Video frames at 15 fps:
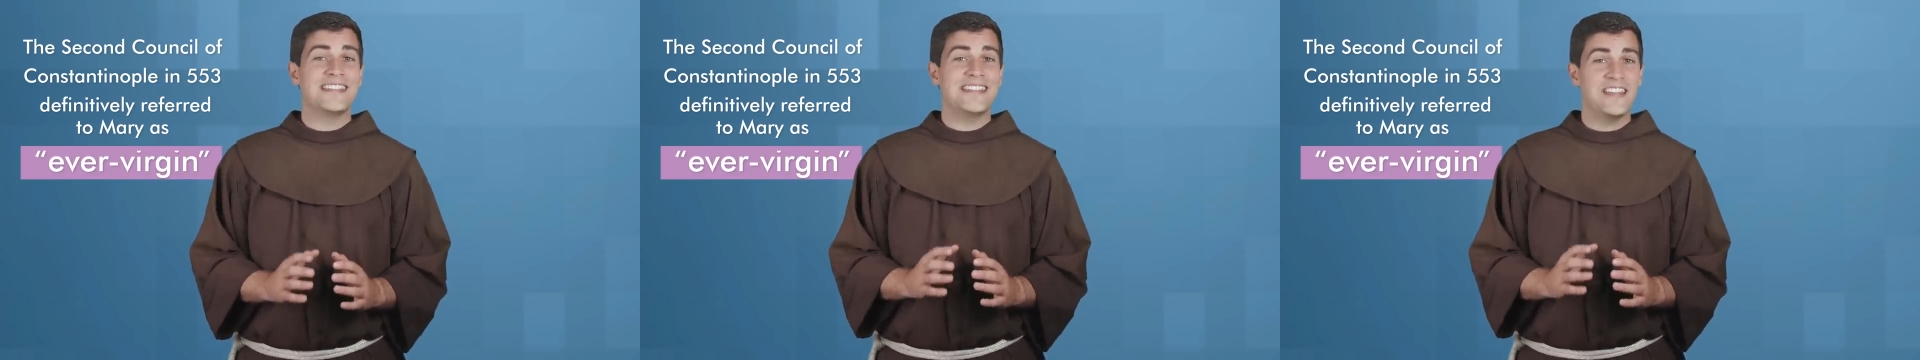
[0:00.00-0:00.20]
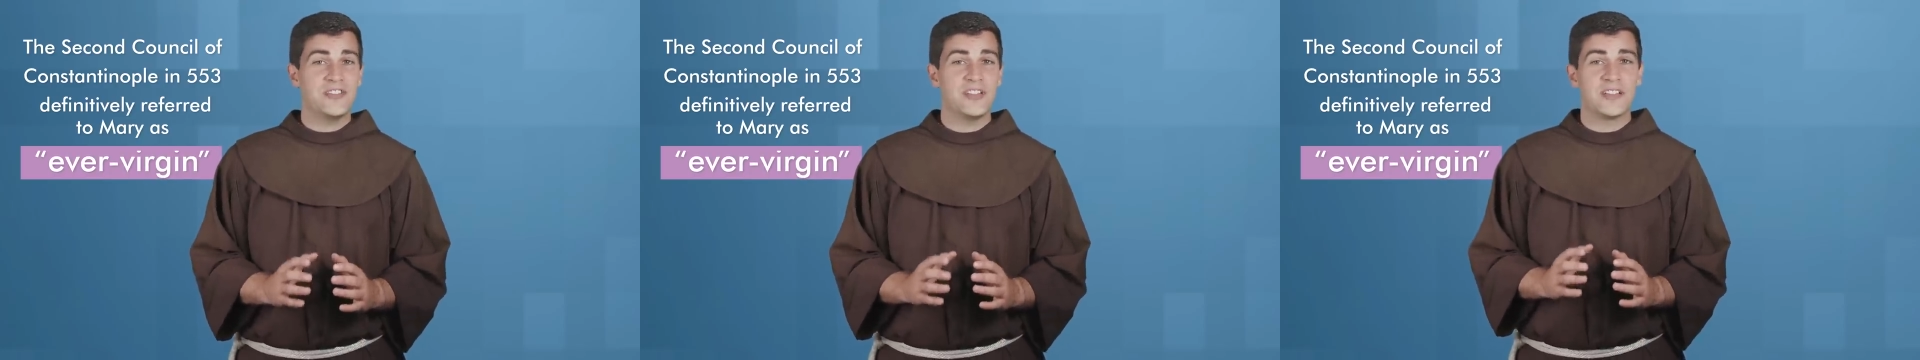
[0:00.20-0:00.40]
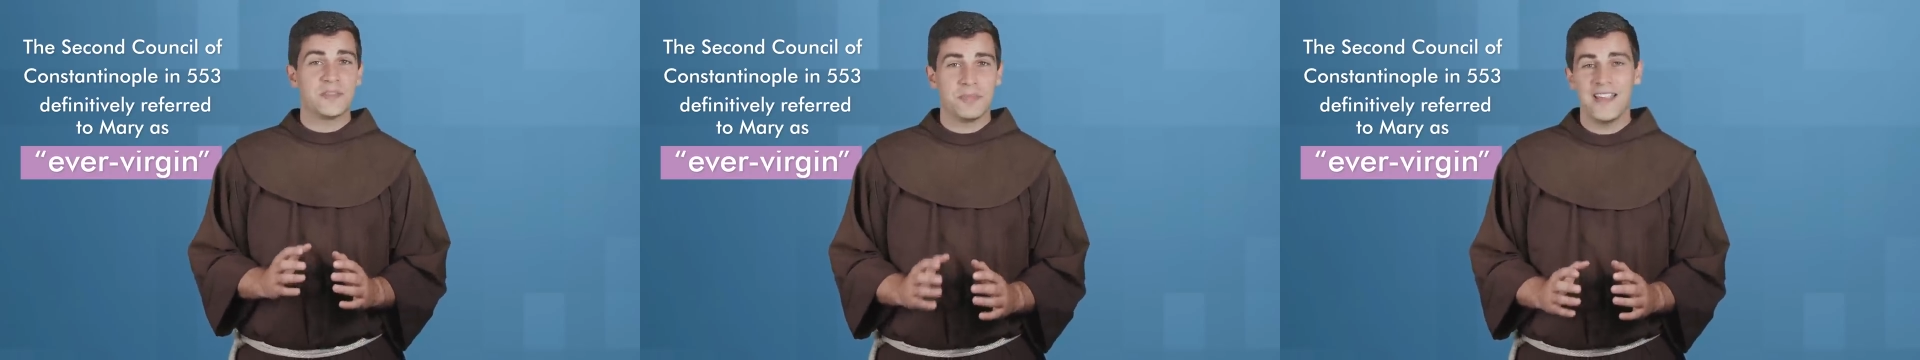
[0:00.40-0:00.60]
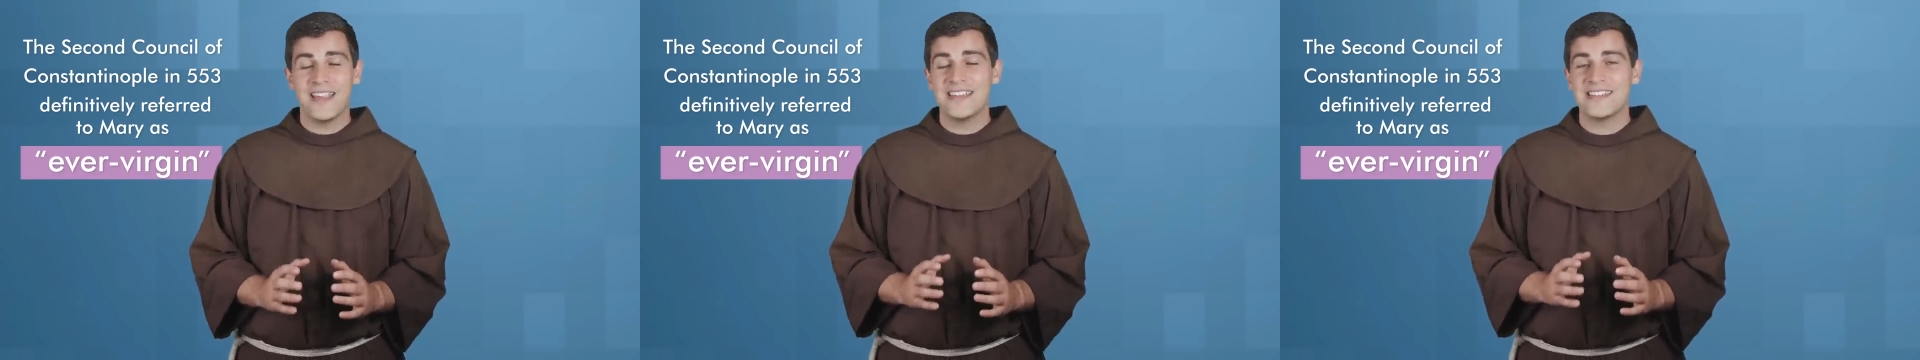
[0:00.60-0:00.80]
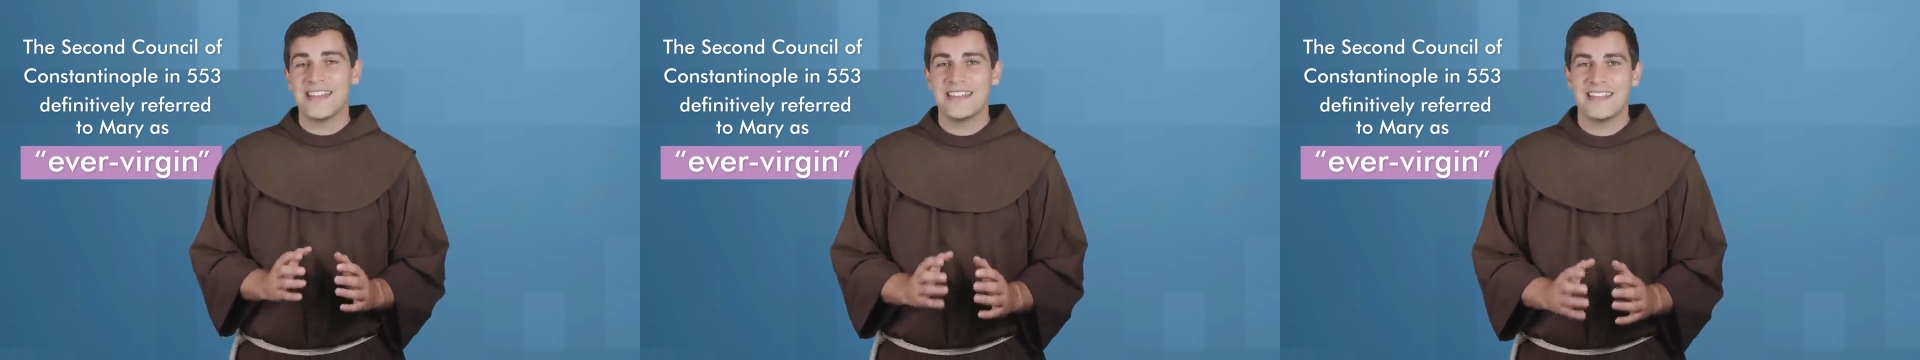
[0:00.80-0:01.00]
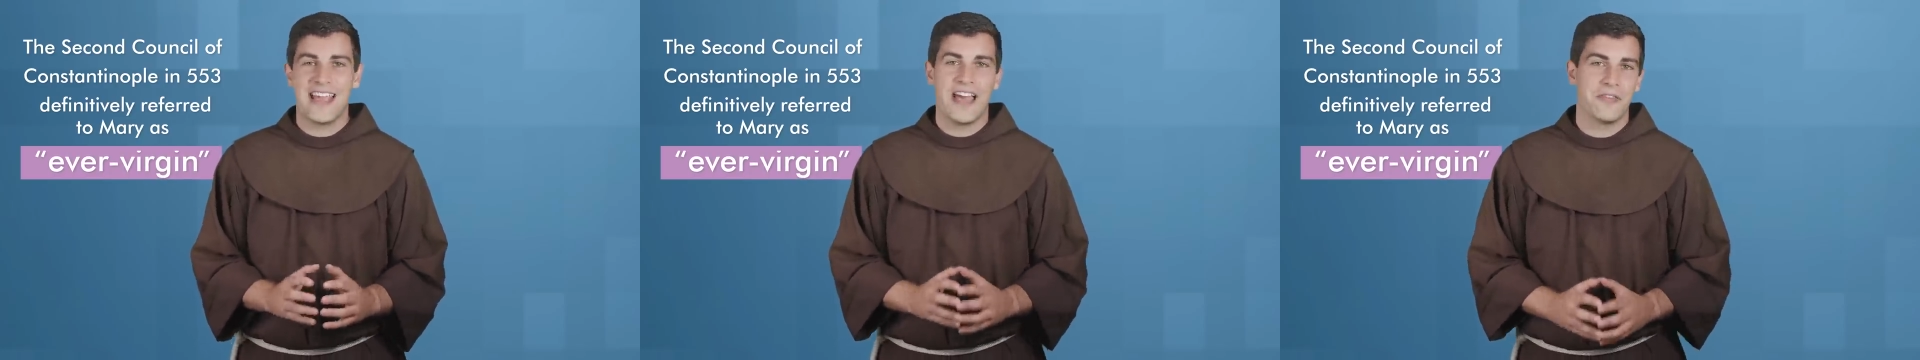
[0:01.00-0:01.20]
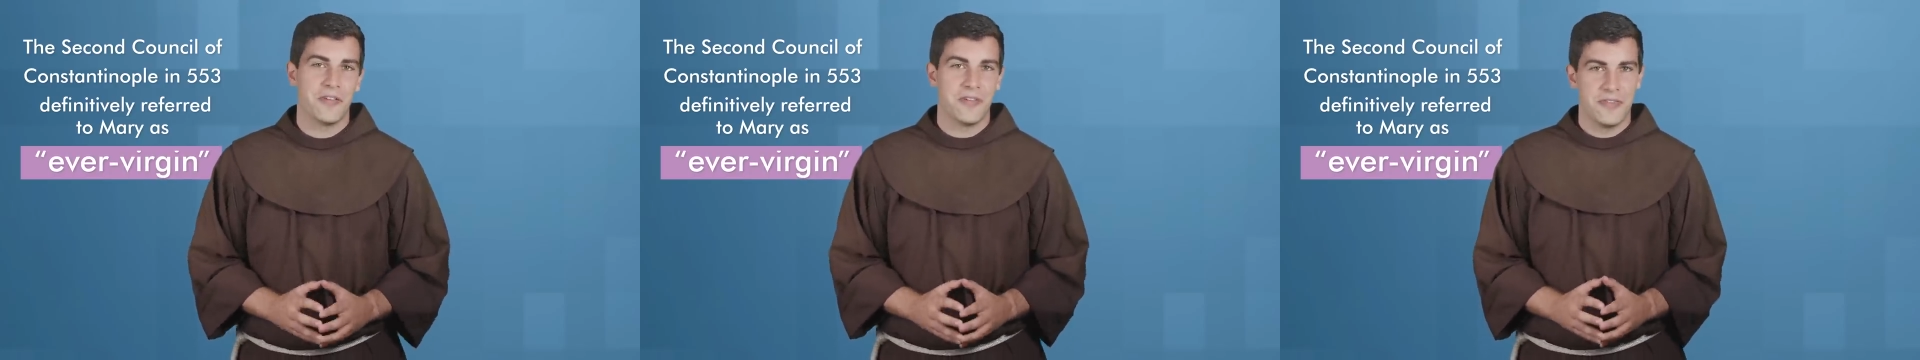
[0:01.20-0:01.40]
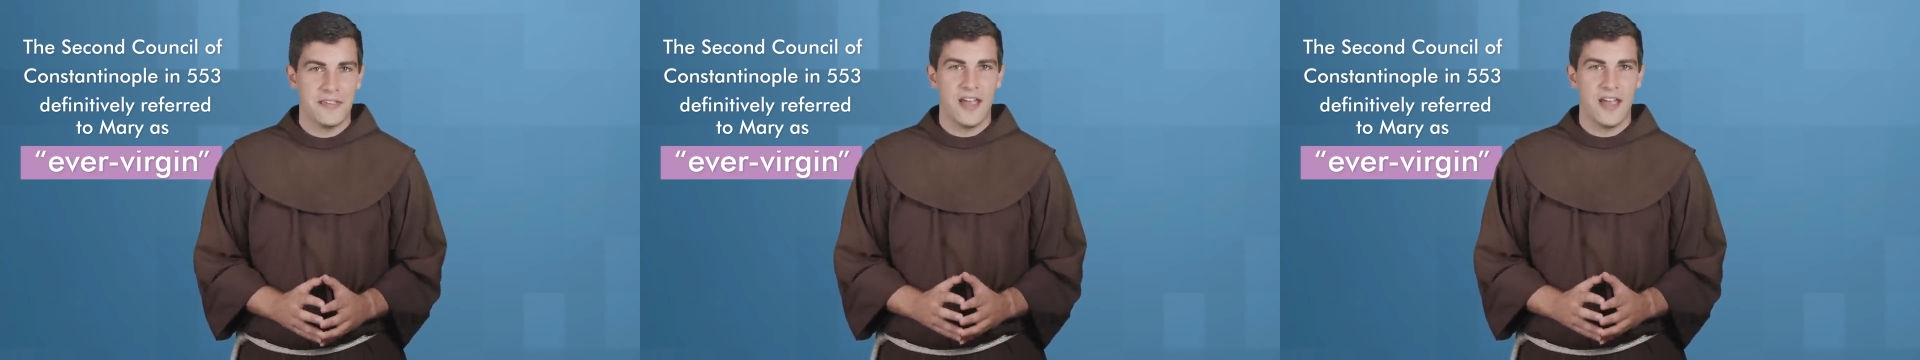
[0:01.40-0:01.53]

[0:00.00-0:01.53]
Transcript: teaching's place in Catholic